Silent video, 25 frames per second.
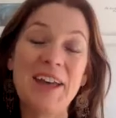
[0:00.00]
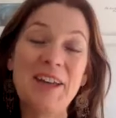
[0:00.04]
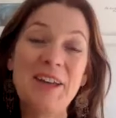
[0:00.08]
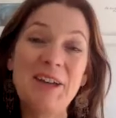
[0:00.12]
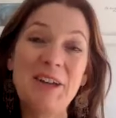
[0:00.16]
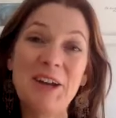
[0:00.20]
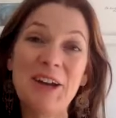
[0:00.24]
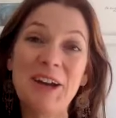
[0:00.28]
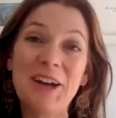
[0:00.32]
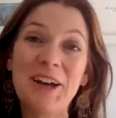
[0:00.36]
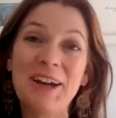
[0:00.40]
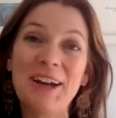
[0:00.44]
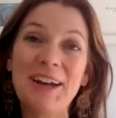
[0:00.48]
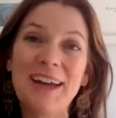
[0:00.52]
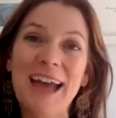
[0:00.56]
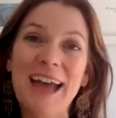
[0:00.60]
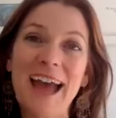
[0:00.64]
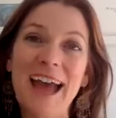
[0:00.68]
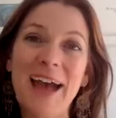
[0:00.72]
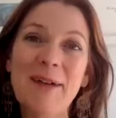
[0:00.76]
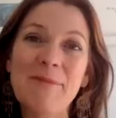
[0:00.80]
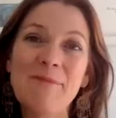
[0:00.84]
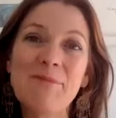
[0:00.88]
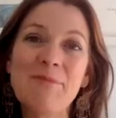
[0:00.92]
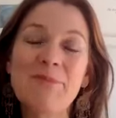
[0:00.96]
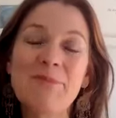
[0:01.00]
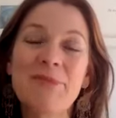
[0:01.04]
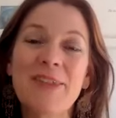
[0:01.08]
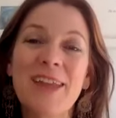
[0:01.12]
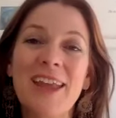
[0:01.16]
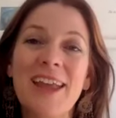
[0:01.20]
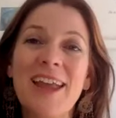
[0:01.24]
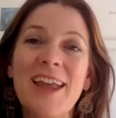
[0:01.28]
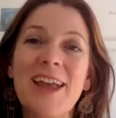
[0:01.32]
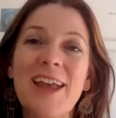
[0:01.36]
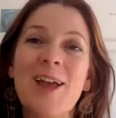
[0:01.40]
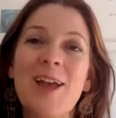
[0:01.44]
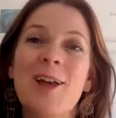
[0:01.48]
You know, um,
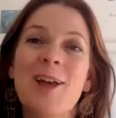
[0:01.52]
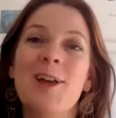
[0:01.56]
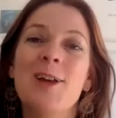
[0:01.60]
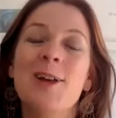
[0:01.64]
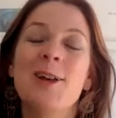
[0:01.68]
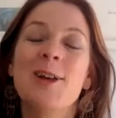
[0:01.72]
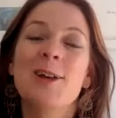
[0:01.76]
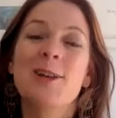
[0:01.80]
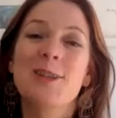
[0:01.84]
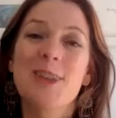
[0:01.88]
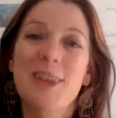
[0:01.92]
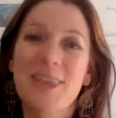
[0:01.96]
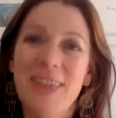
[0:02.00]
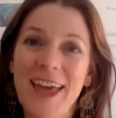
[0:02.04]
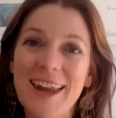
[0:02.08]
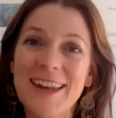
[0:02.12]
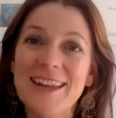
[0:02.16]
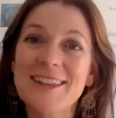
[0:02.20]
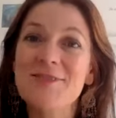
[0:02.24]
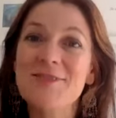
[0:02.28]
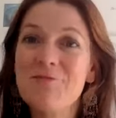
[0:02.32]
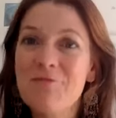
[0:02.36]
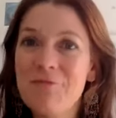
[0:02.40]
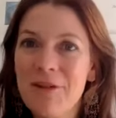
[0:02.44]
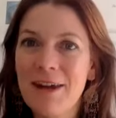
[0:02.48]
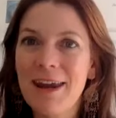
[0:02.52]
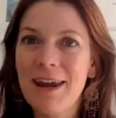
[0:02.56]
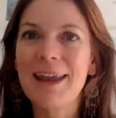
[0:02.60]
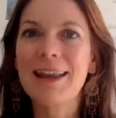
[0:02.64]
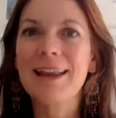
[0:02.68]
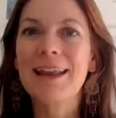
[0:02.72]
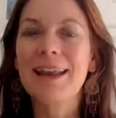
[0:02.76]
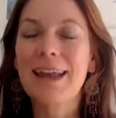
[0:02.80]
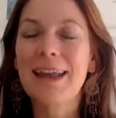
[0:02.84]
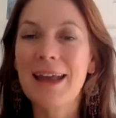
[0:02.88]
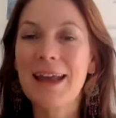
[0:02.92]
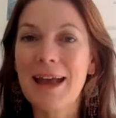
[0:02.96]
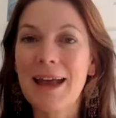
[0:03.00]
so that is
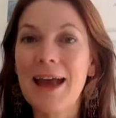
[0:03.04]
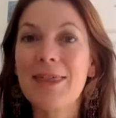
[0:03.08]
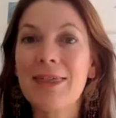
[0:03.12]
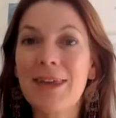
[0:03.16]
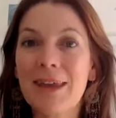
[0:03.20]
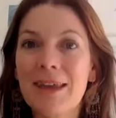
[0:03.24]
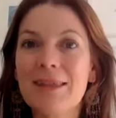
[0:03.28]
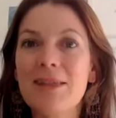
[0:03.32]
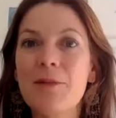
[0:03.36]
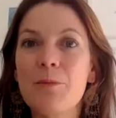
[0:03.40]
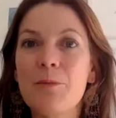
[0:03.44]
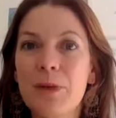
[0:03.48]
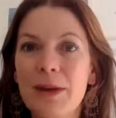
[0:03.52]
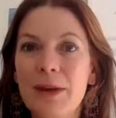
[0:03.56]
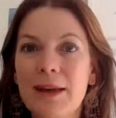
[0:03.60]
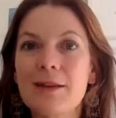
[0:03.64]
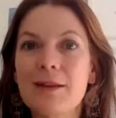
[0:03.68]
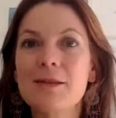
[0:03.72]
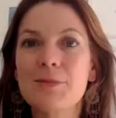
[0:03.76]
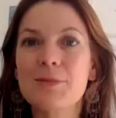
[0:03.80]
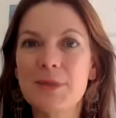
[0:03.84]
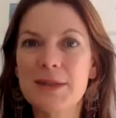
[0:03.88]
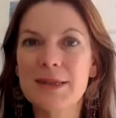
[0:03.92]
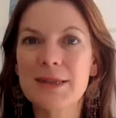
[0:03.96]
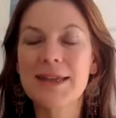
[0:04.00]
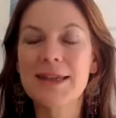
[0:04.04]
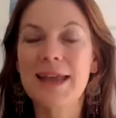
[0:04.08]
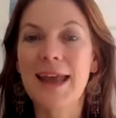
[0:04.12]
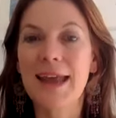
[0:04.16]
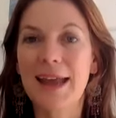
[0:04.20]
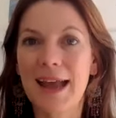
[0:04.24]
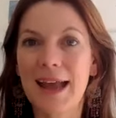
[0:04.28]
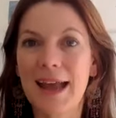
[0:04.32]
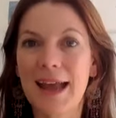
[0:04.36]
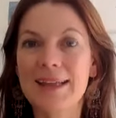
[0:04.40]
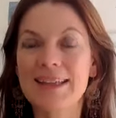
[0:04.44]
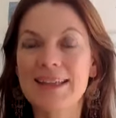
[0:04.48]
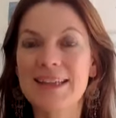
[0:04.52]
really, I think, the biggest
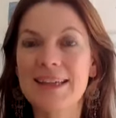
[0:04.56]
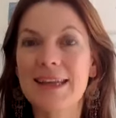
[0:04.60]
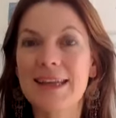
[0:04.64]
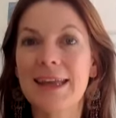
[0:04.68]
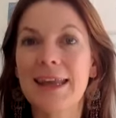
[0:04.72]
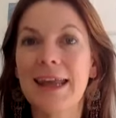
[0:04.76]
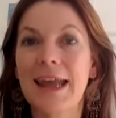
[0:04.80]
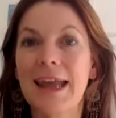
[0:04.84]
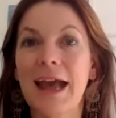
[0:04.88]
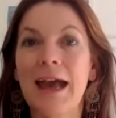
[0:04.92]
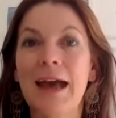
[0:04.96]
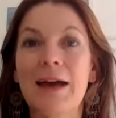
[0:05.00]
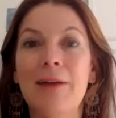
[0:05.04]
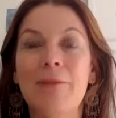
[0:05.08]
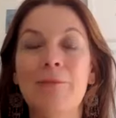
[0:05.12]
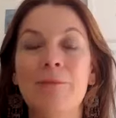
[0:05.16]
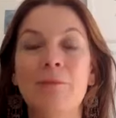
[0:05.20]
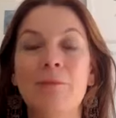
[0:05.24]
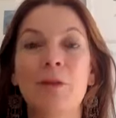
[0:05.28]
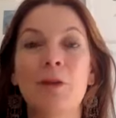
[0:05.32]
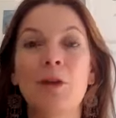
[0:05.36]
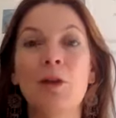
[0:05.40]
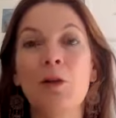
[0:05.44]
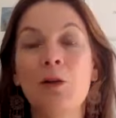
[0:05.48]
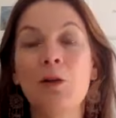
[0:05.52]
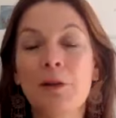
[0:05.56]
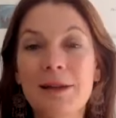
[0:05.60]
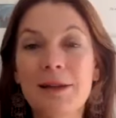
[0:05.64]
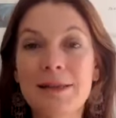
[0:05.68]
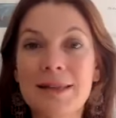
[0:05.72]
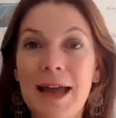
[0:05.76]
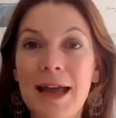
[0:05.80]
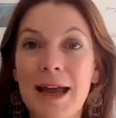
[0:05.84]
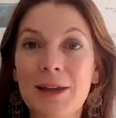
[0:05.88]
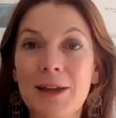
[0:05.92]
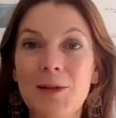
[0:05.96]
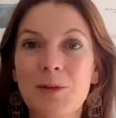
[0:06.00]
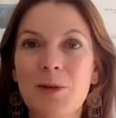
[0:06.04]
mistake I see. Um, you
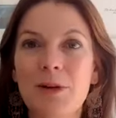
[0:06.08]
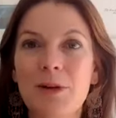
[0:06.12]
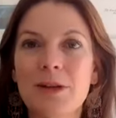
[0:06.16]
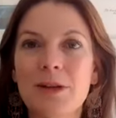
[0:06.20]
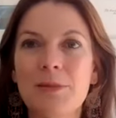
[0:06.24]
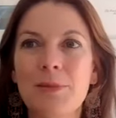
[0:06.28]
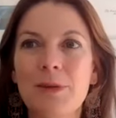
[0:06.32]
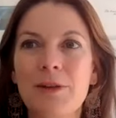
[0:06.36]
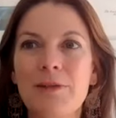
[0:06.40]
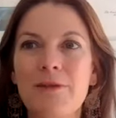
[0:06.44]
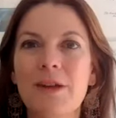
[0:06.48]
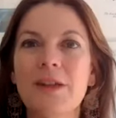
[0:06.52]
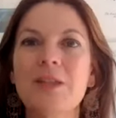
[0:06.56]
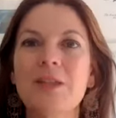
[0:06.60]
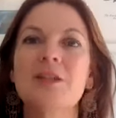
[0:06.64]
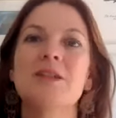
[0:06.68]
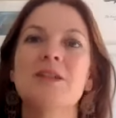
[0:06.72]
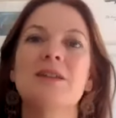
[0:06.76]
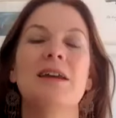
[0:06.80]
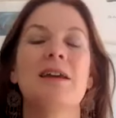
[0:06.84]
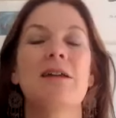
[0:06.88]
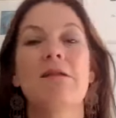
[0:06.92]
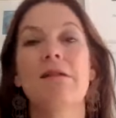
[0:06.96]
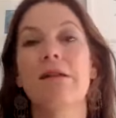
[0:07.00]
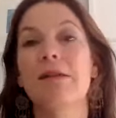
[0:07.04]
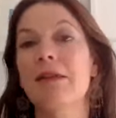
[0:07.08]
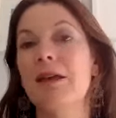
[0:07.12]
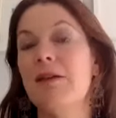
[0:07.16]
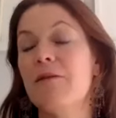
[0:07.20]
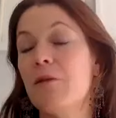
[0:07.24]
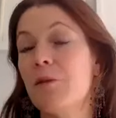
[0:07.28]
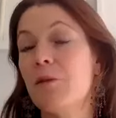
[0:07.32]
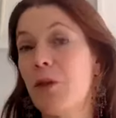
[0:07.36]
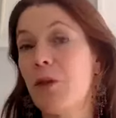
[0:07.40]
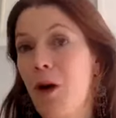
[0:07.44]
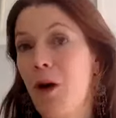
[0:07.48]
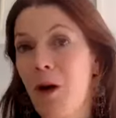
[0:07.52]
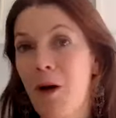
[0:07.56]
decide you want to be vegetarian,
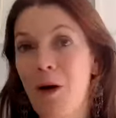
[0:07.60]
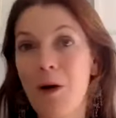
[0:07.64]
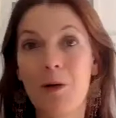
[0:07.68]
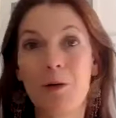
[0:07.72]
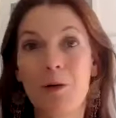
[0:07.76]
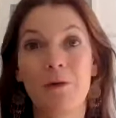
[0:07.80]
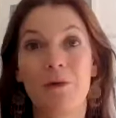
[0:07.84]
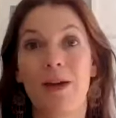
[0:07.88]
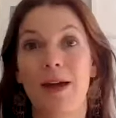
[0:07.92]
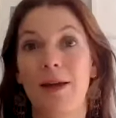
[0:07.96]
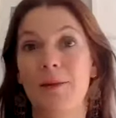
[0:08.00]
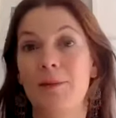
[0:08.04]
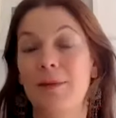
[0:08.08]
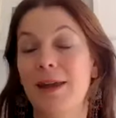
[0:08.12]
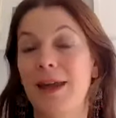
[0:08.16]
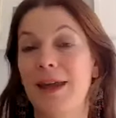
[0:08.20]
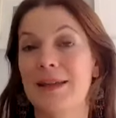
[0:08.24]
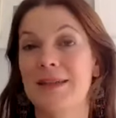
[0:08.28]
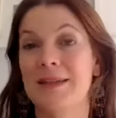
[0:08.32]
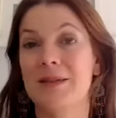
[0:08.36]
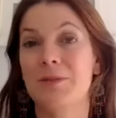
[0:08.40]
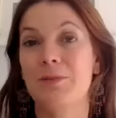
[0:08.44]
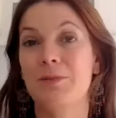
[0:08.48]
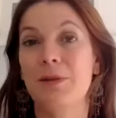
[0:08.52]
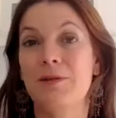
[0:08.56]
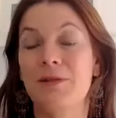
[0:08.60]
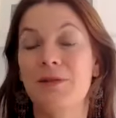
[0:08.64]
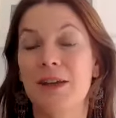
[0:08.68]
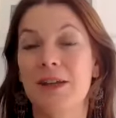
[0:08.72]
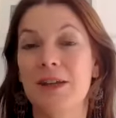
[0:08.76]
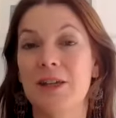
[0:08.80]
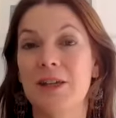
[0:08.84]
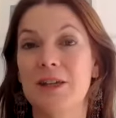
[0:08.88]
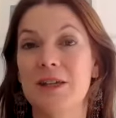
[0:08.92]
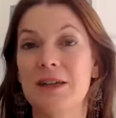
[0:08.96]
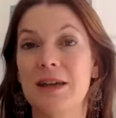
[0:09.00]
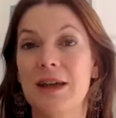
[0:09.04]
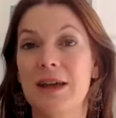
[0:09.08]
therefore the whole family has to be
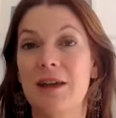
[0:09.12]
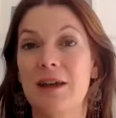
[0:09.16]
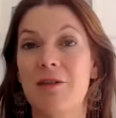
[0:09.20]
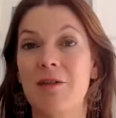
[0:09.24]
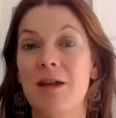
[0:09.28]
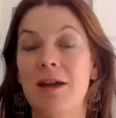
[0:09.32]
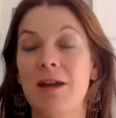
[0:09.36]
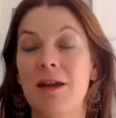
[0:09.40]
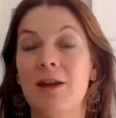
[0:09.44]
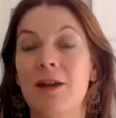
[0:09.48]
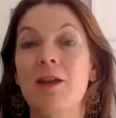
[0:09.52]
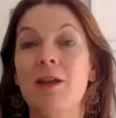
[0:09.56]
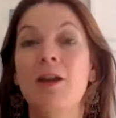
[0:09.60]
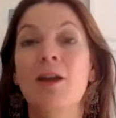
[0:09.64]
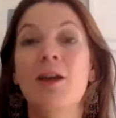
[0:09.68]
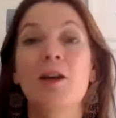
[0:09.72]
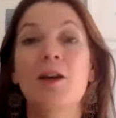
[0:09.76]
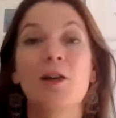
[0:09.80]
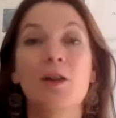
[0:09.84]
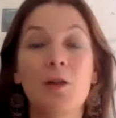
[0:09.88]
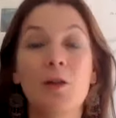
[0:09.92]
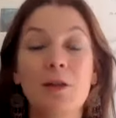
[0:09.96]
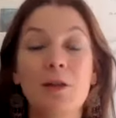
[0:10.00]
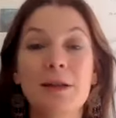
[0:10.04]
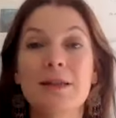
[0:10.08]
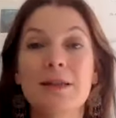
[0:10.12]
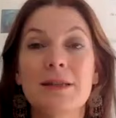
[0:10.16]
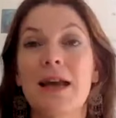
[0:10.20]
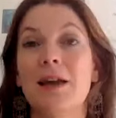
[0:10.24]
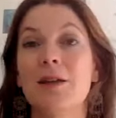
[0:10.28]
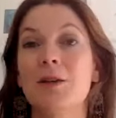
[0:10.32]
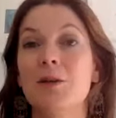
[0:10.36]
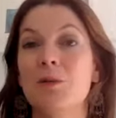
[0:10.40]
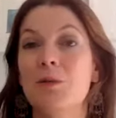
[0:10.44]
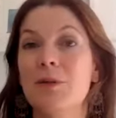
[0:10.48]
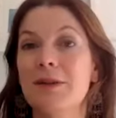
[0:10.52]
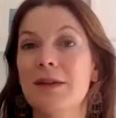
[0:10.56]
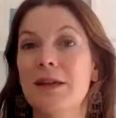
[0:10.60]
vegetarian. You
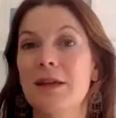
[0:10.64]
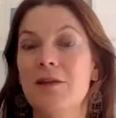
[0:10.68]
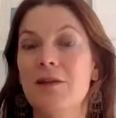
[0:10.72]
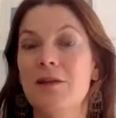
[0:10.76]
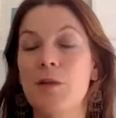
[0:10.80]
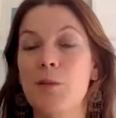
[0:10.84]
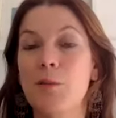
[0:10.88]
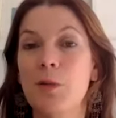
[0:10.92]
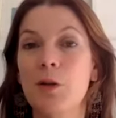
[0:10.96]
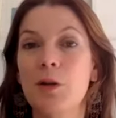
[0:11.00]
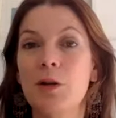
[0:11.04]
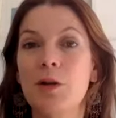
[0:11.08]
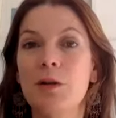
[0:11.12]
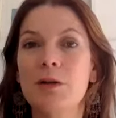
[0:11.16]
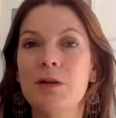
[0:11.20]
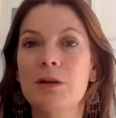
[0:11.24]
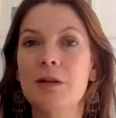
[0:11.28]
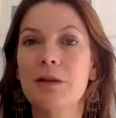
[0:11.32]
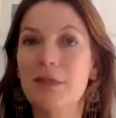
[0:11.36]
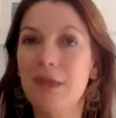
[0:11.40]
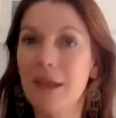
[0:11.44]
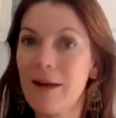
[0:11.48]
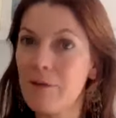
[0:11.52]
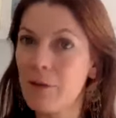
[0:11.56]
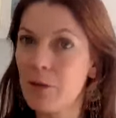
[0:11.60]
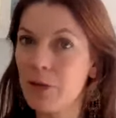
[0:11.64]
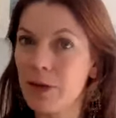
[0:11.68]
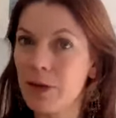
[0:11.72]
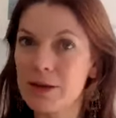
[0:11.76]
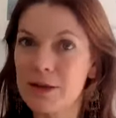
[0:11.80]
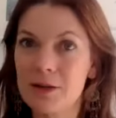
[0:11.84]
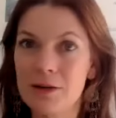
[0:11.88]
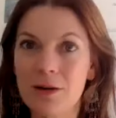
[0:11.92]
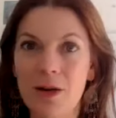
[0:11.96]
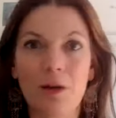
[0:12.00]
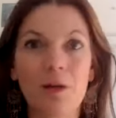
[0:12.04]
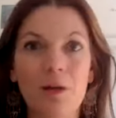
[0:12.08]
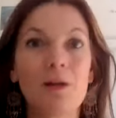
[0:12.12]
decide you want to give up gluten, therefore
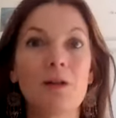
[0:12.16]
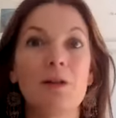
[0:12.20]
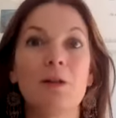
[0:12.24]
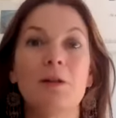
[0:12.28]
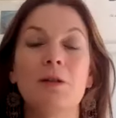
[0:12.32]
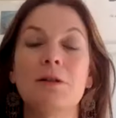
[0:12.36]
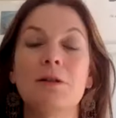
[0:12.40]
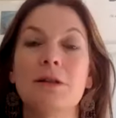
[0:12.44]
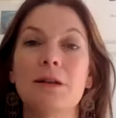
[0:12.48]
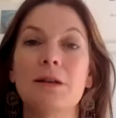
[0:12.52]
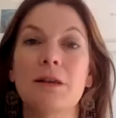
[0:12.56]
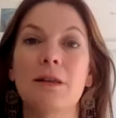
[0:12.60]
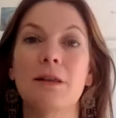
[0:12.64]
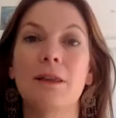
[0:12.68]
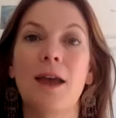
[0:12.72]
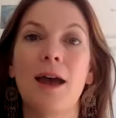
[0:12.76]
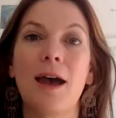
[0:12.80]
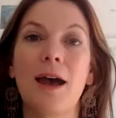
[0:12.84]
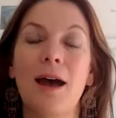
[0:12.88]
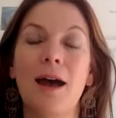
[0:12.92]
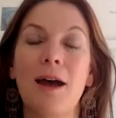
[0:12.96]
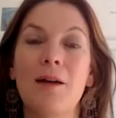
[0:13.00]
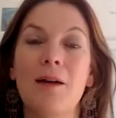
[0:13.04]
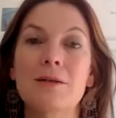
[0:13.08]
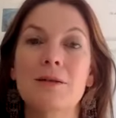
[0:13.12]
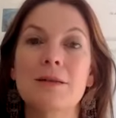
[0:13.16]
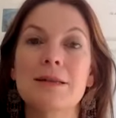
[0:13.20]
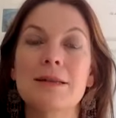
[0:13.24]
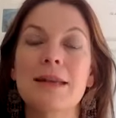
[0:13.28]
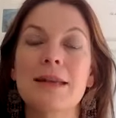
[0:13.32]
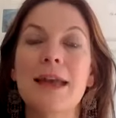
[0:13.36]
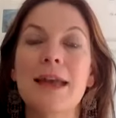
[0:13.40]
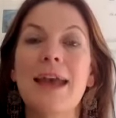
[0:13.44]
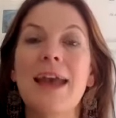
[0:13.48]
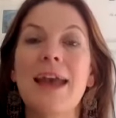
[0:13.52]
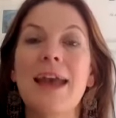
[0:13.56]
there's no gluten in the house.